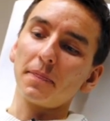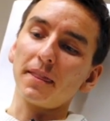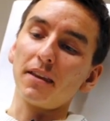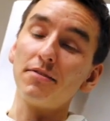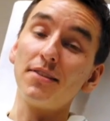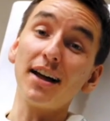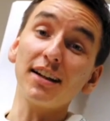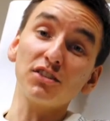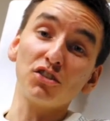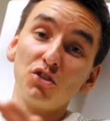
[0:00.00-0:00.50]

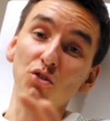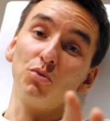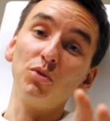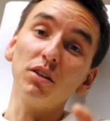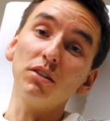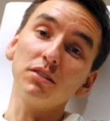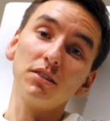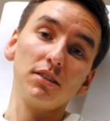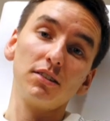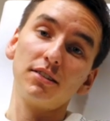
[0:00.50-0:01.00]
that's the
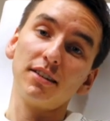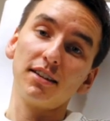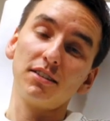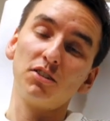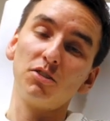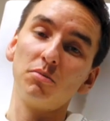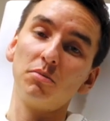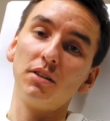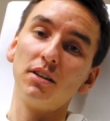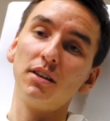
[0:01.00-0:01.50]
real success
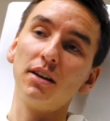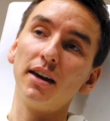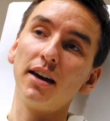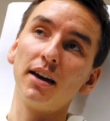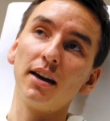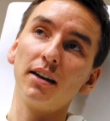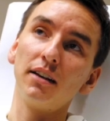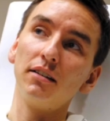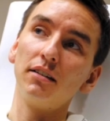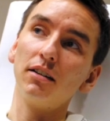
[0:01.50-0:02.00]
to me.
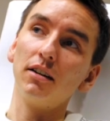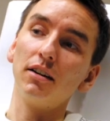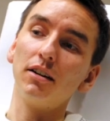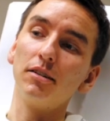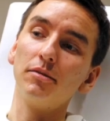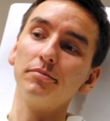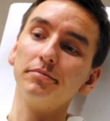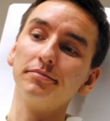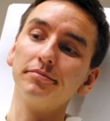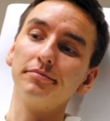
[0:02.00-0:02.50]
And
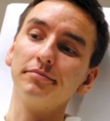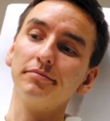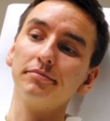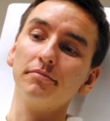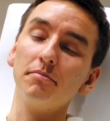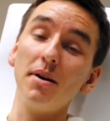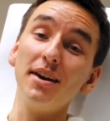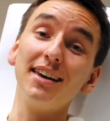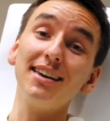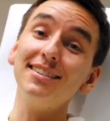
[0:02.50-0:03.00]
um,
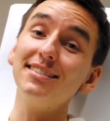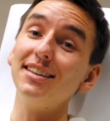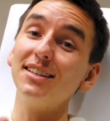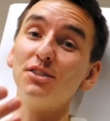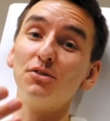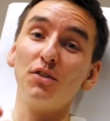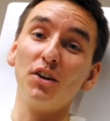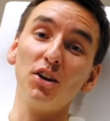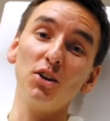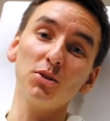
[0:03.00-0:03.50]
making
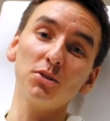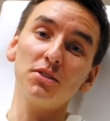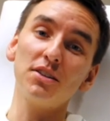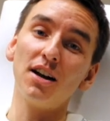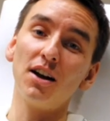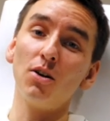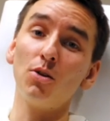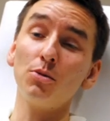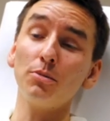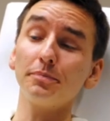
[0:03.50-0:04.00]
these videos
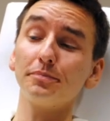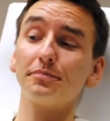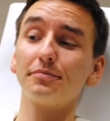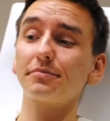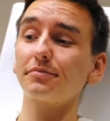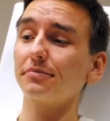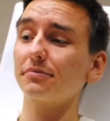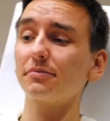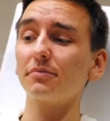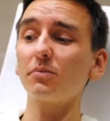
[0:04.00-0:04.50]
now
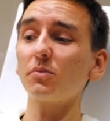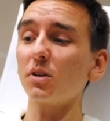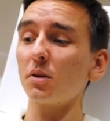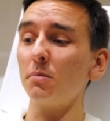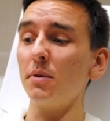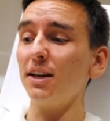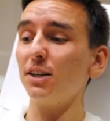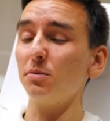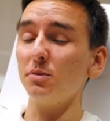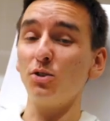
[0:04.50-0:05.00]

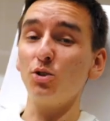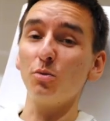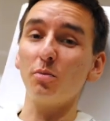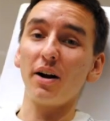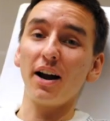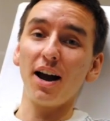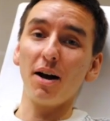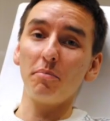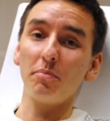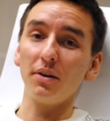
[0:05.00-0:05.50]
makes me super
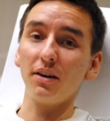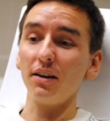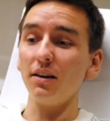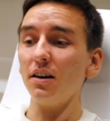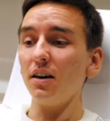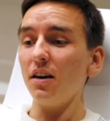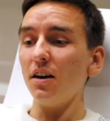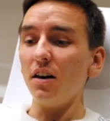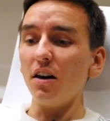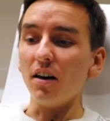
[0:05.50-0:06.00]
happy
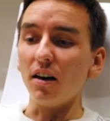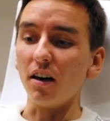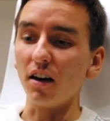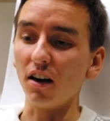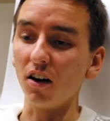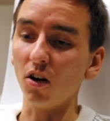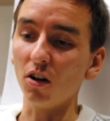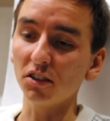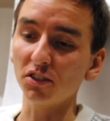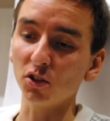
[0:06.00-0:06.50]

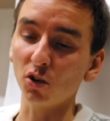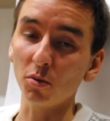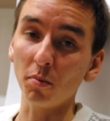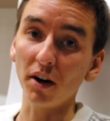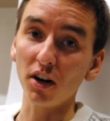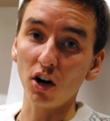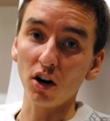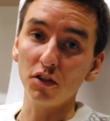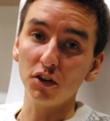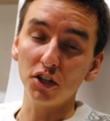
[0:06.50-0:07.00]
uh, also on
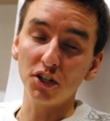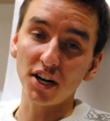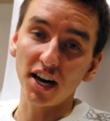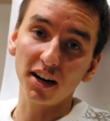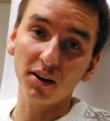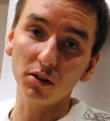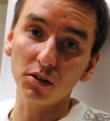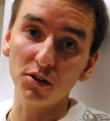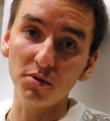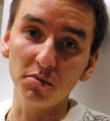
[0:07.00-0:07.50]
my other
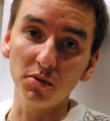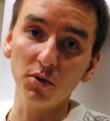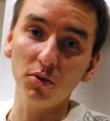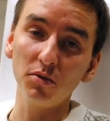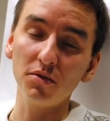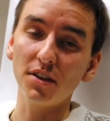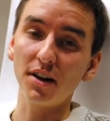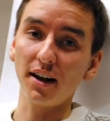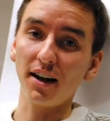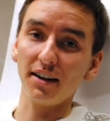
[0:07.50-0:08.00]
channel, The
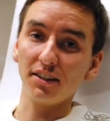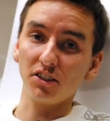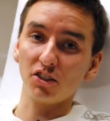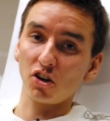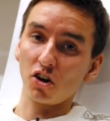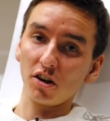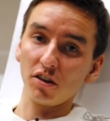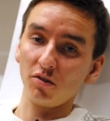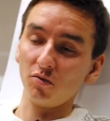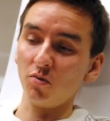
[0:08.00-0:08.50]
Moon, that I
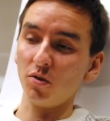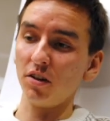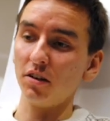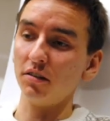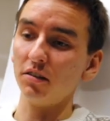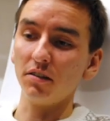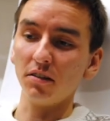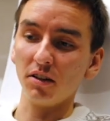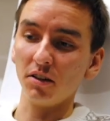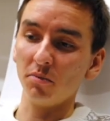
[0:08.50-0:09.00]
started
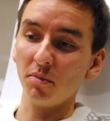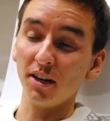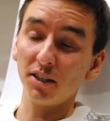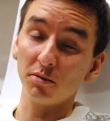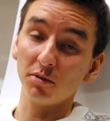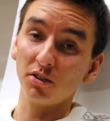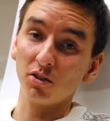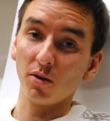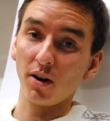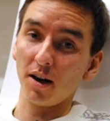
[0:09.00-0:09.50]
with. It
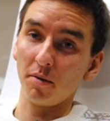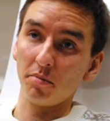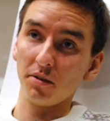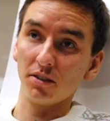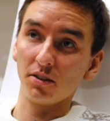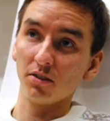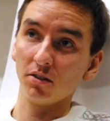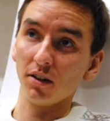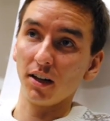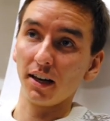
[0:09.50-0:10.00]
makes me so happy.
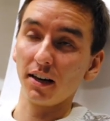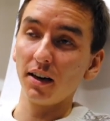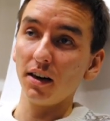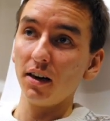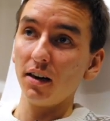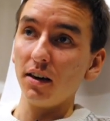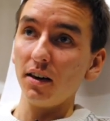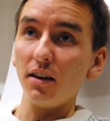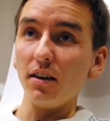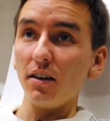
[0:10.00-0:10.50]
So like
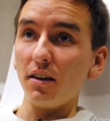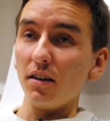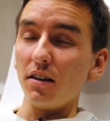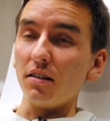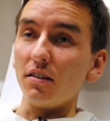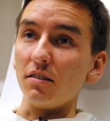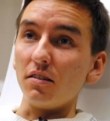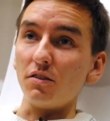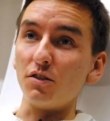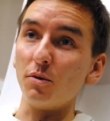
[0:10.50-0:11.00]

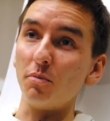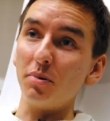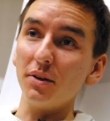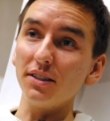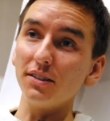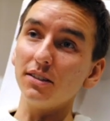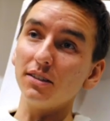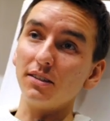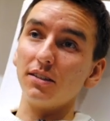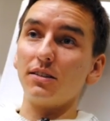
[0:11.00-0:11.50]
the business